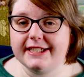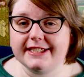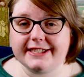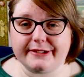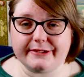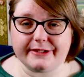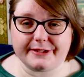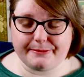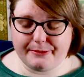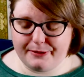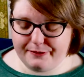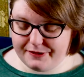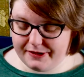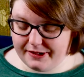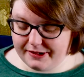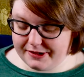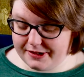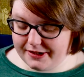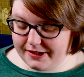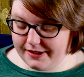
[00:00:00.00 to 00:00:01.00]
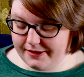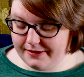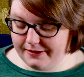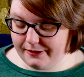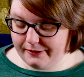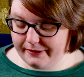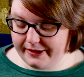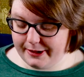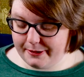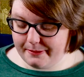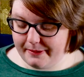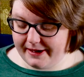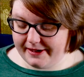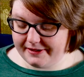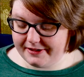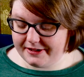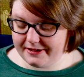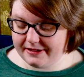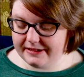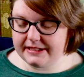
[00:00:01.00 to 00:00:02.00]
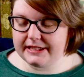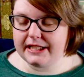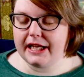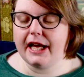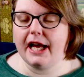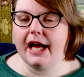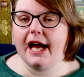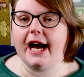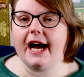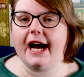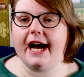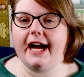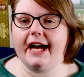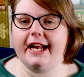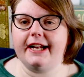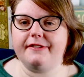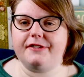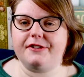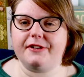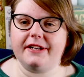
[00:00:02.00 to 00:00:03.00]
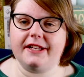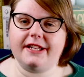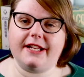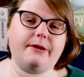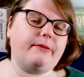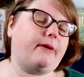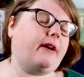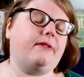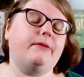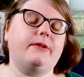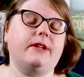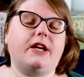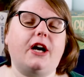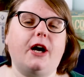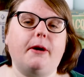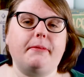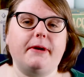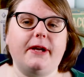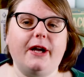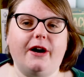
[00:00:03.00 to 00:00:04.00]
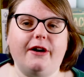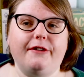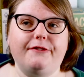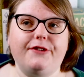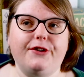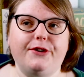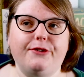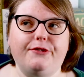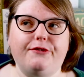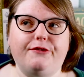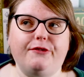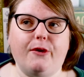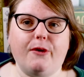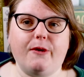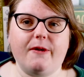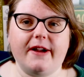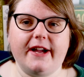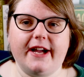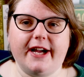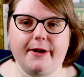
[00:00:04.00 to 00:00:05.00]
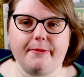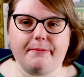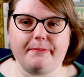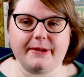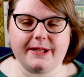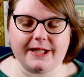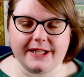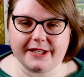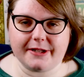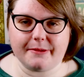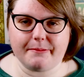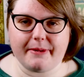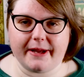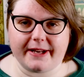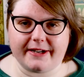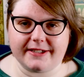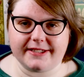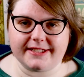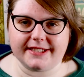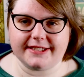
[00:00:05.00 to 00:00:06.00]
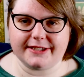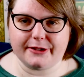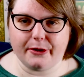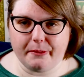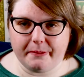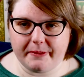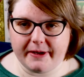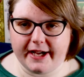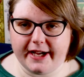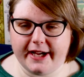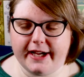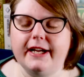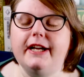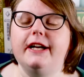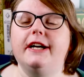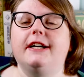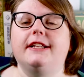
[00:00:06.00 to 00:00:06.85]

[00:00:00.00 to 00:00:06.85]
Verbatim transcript: So it's moved on to greener pastures, and I've traded that away with a copy of Euphoria: Build a Better Dystopia.